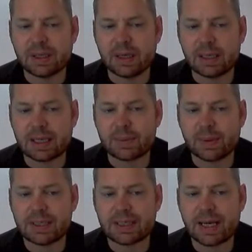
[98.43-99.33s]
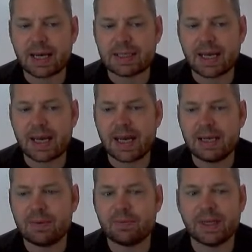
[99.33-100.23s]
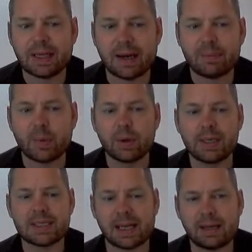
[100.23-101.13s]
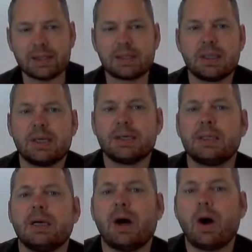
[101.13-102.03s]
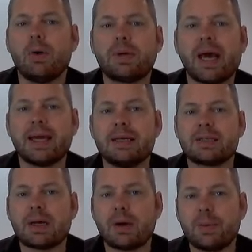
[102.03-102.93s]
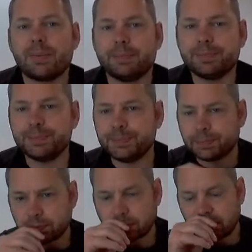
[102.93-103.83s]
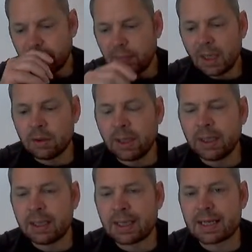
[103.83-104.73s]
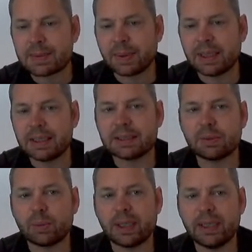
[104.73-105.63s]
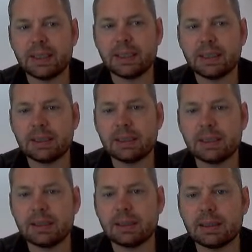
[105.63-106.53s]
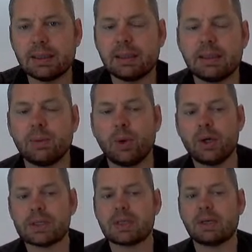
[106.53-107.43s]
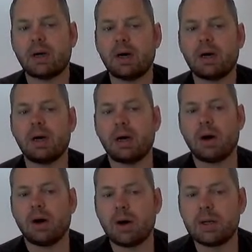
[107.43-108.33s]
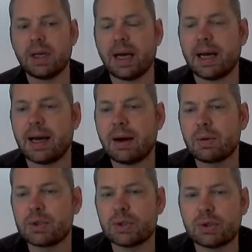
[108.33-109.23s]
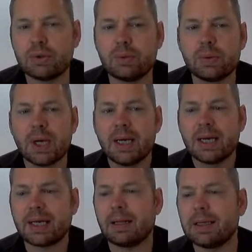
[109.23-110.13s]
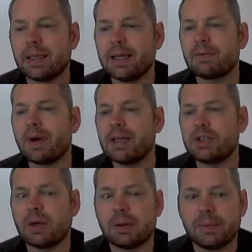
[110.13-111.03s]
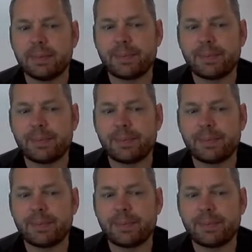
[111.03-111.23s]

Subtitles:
last week's as a recap. Morning, Salad. Okay, so looking at last week's, we worked on how to calculate the ratio.